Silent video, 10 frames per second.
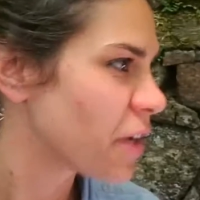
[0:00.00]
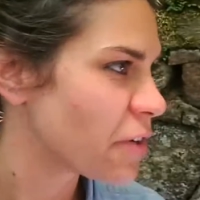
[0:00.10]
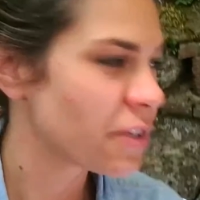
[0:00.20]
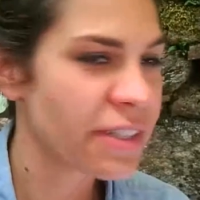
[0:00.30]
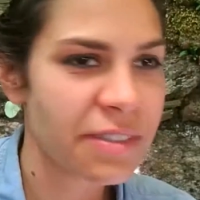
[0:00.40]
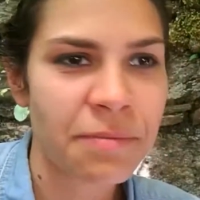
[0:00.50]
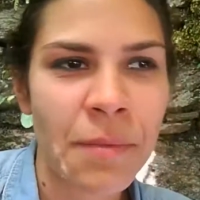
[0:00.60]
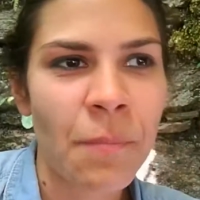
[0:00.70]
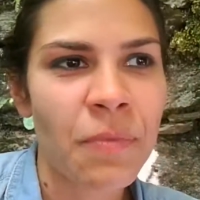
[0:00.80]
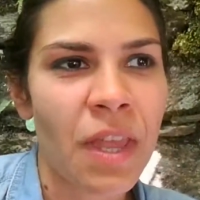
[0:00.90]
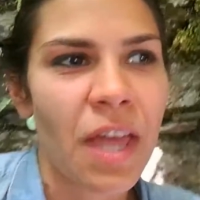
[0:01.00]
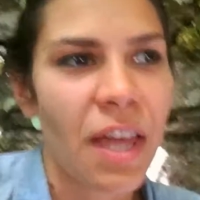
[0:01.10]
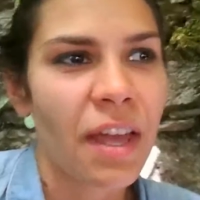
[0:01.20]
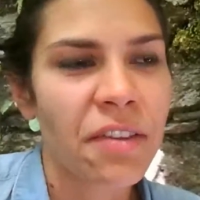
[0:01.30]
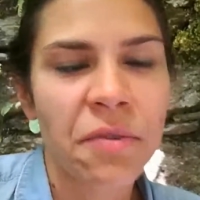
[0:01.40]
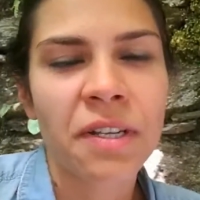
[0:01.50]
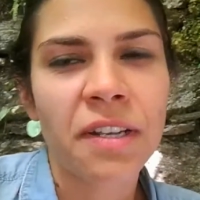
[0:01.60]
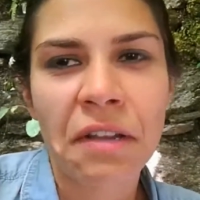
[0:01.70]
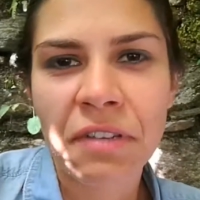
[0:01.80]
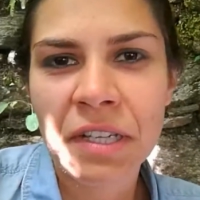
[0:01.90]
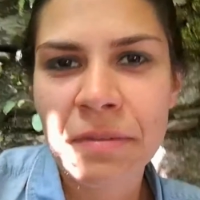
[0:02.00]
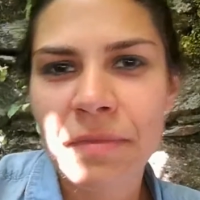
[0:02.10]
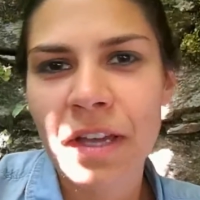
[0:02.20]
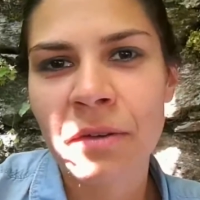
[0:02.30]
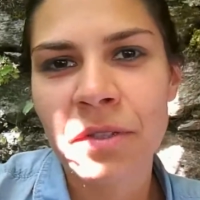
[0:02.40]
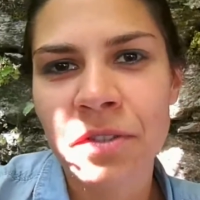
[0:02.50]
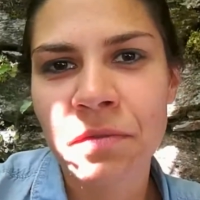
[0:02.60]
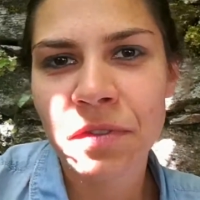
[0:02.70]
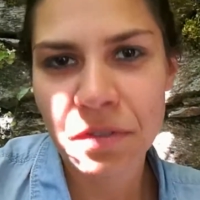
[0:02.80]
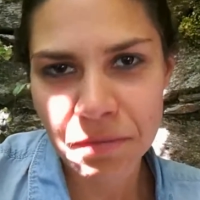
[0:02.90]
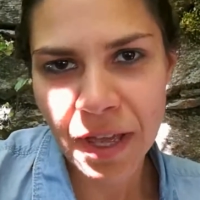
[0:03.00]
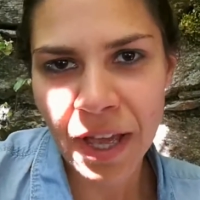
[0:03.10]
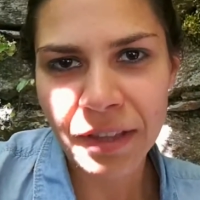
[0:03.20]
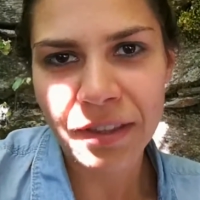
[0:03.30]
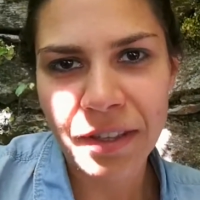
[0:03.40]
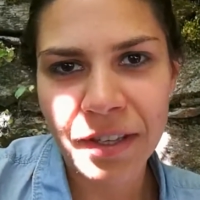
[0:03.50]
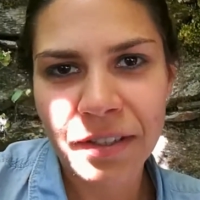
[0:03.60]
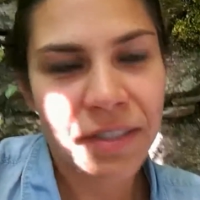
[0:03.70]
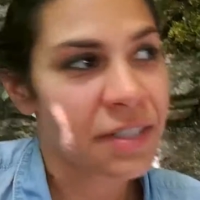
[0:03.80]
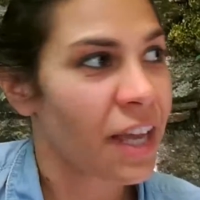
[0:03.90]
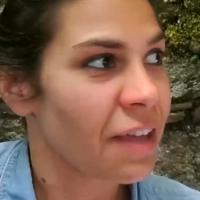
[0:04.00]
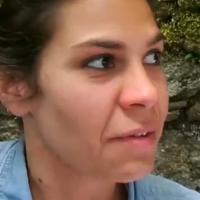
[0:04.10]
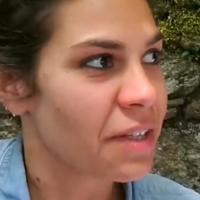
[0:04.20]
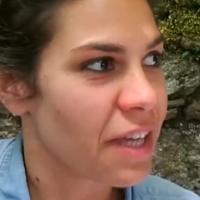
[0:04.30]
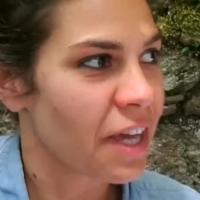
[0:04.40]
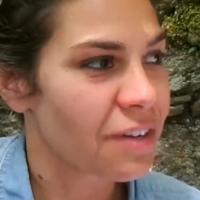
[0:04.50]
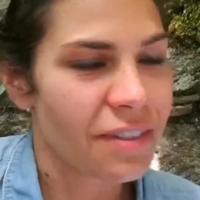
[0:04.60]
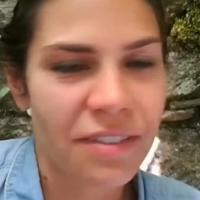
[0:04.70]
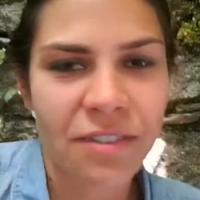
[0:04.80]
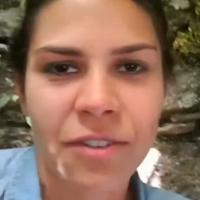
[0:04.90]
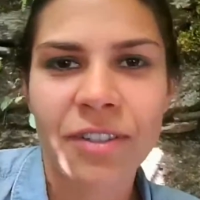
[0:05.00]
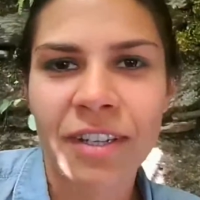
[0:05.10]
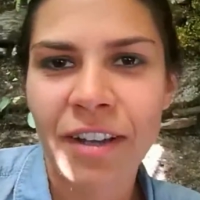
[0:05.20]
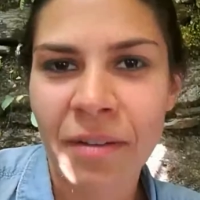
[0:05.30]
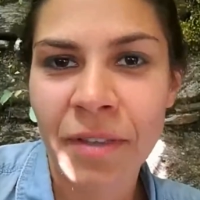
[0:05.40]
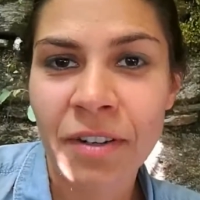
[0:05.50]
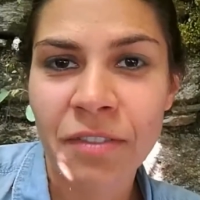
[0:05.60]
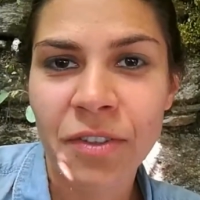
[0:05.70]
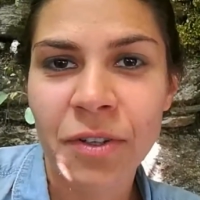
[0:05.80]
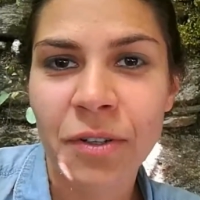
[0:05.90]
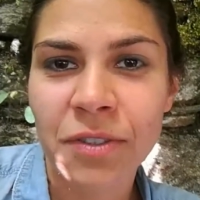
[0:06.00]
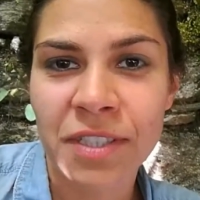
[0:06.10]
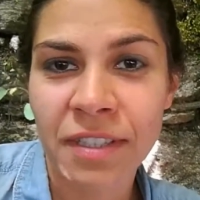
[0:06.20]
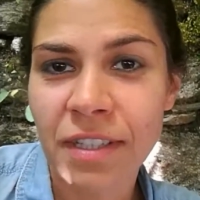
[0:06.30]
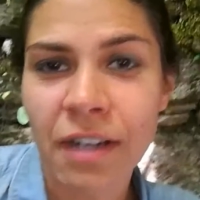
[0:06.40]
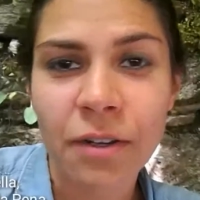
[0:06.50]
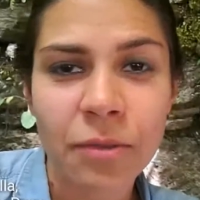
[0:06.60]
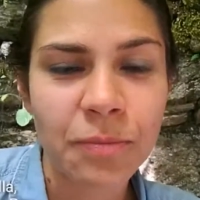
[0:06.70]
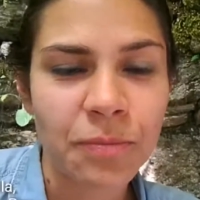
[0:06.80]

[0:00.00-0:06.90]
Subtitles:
our drinks. It's really lovely. I will add the name and the address so you can come here if you go to Santiago.